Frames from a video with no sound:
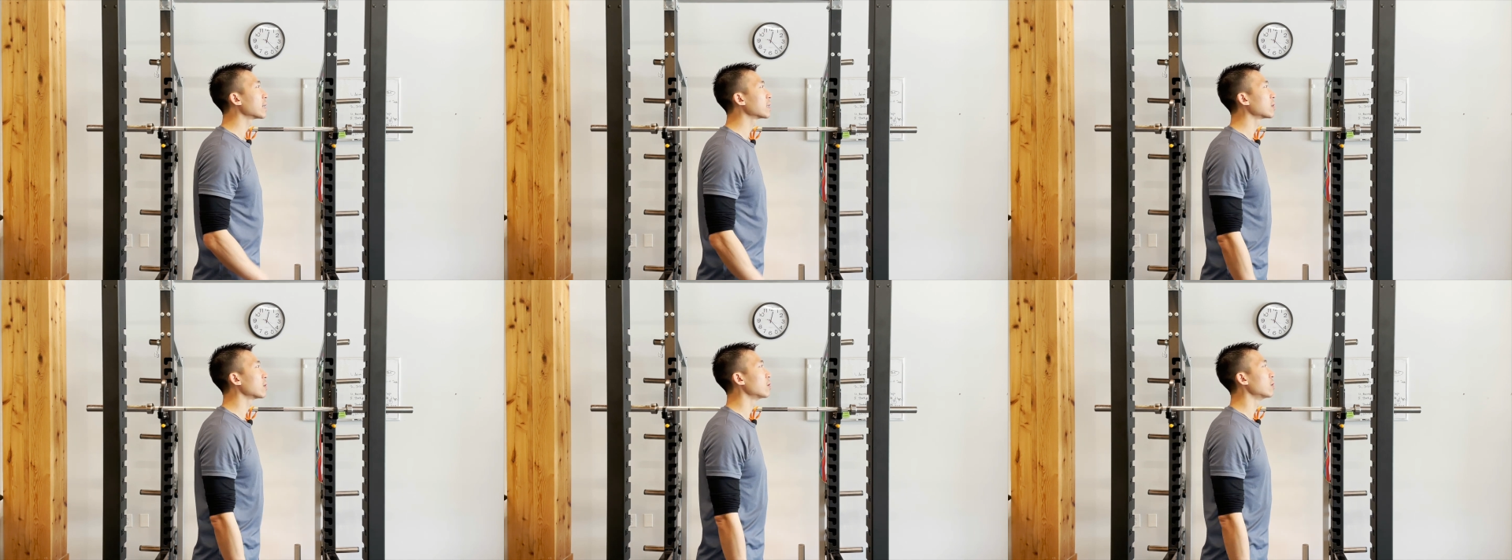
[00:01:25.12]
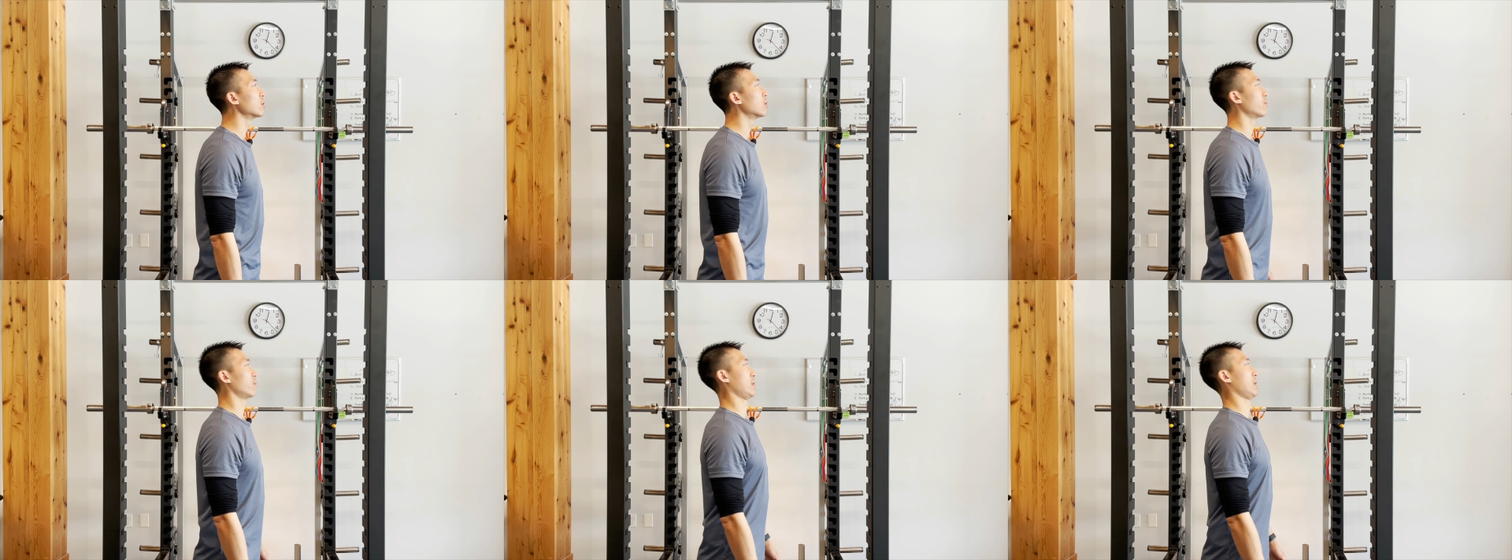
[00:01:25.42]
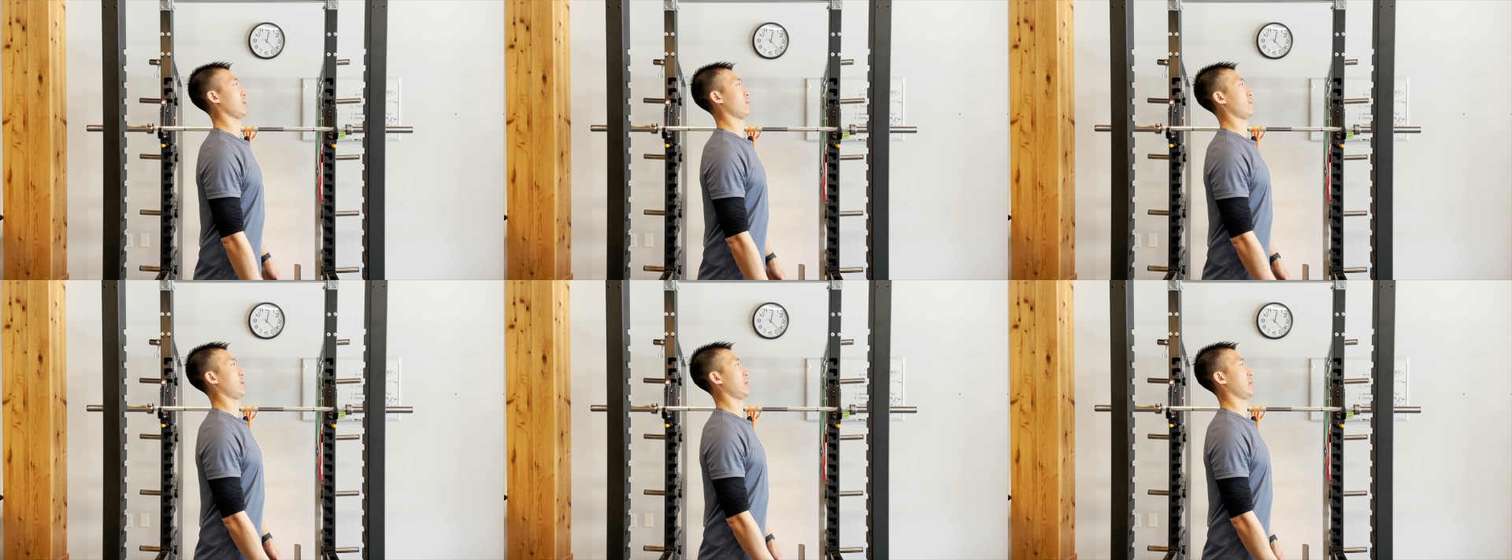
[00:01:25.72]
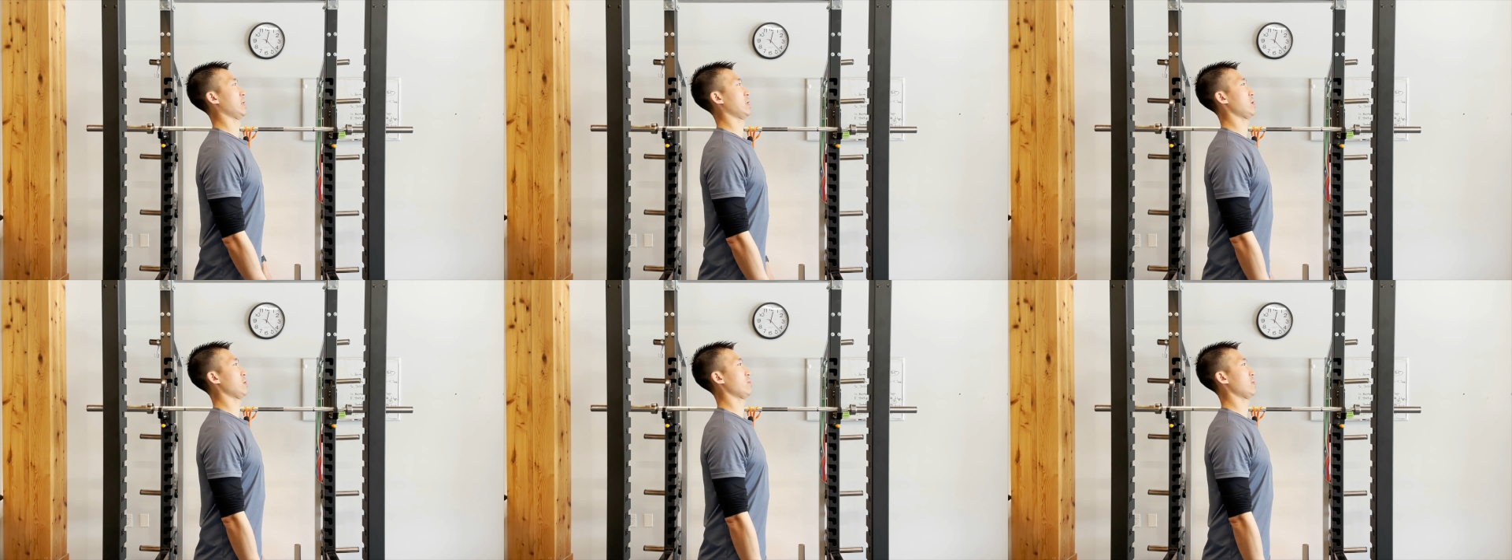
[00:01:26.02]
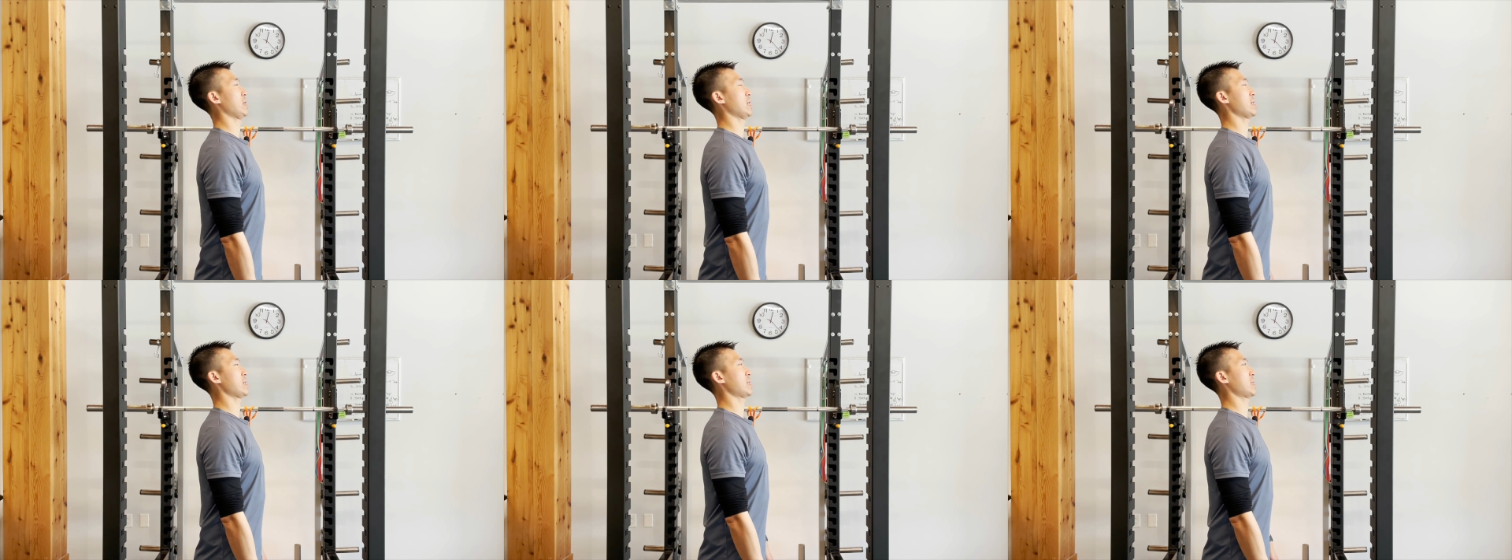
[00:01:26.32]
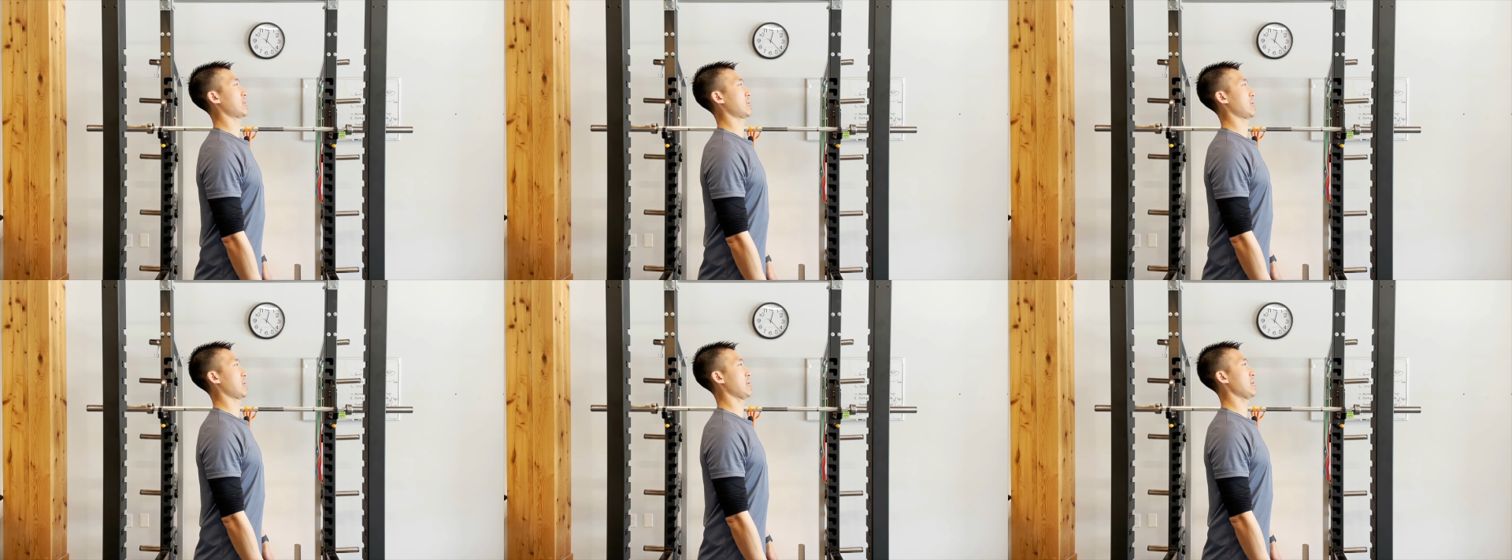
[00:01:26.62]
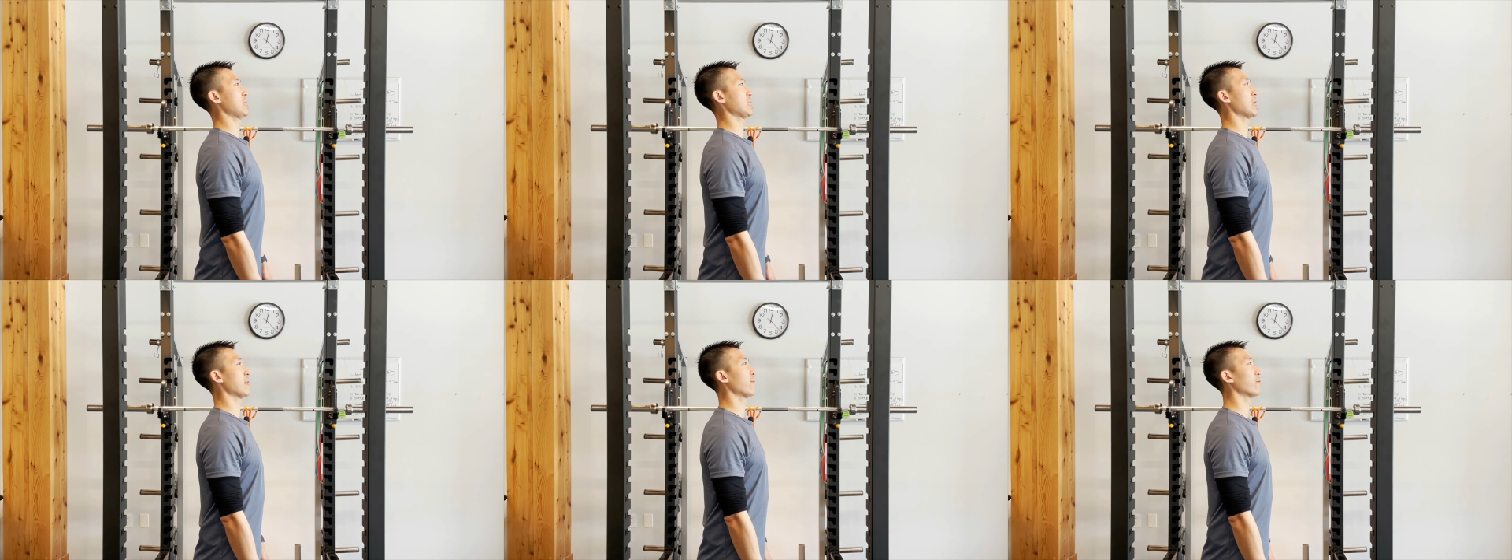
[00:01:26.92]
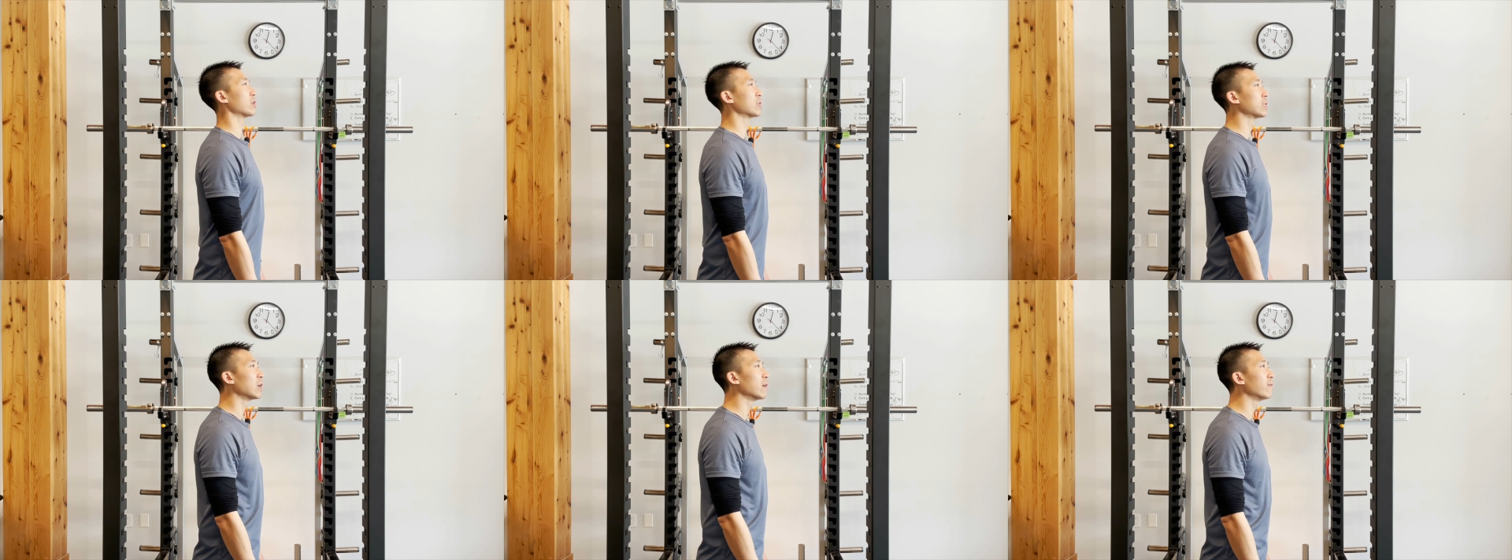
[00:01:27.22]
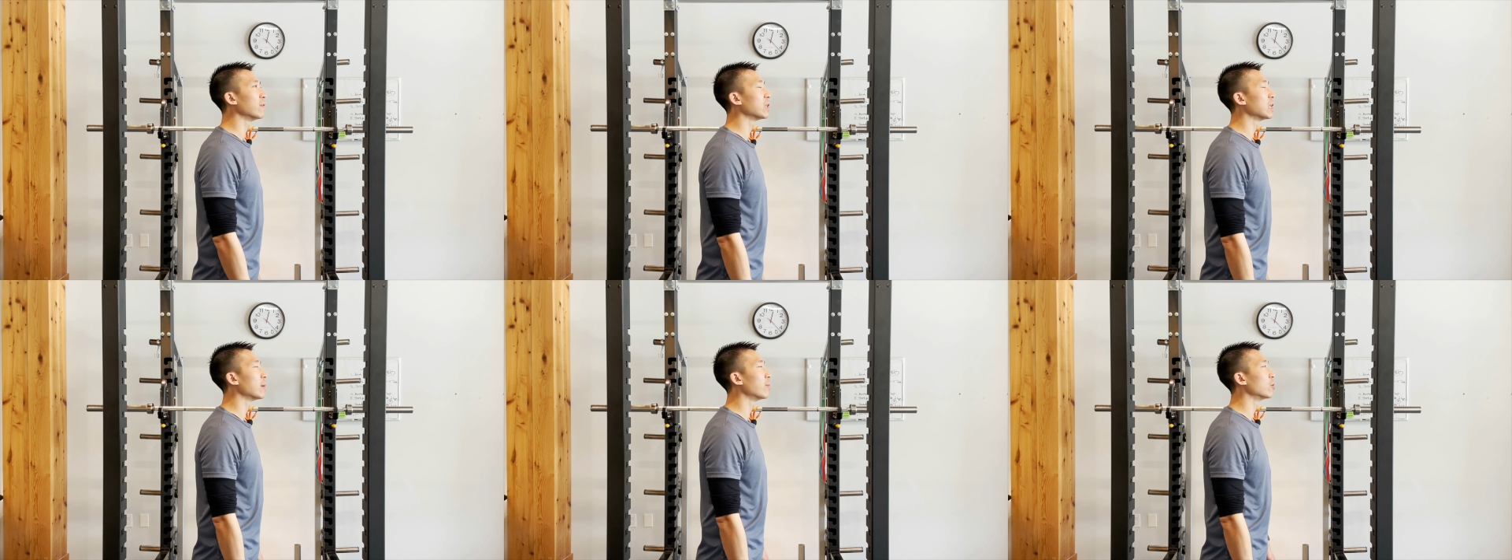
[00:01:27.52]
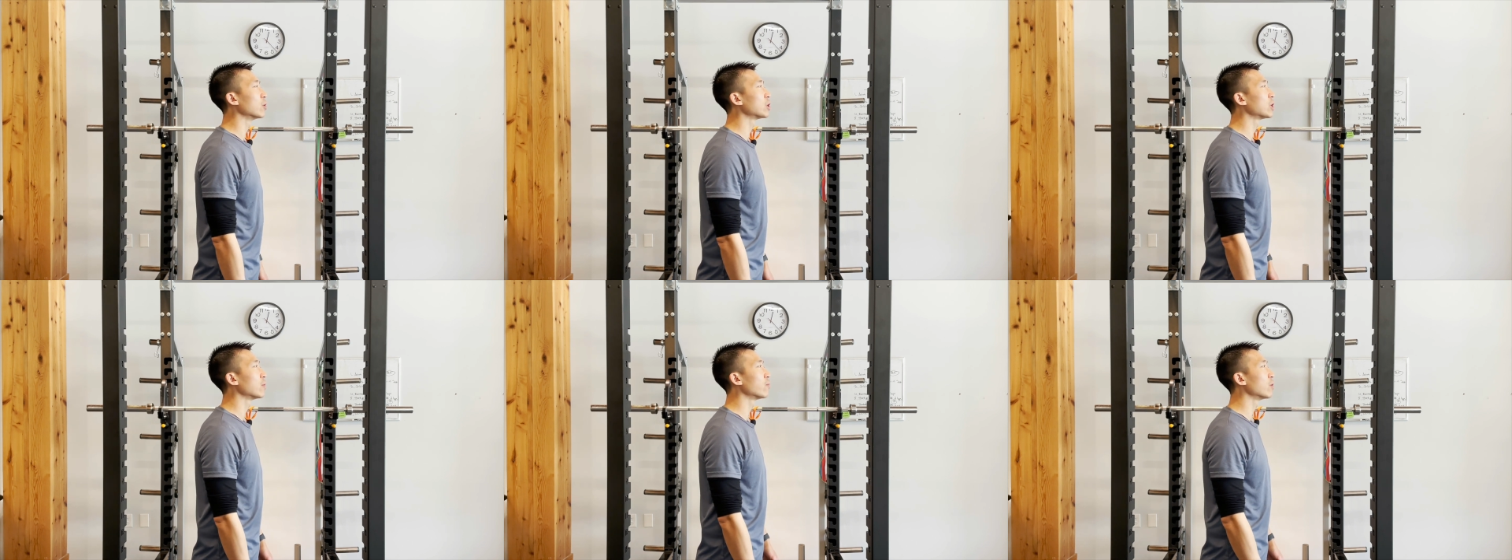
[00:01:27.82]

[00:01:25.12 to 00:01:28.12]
you don't really want to do this and give yourself a double chin.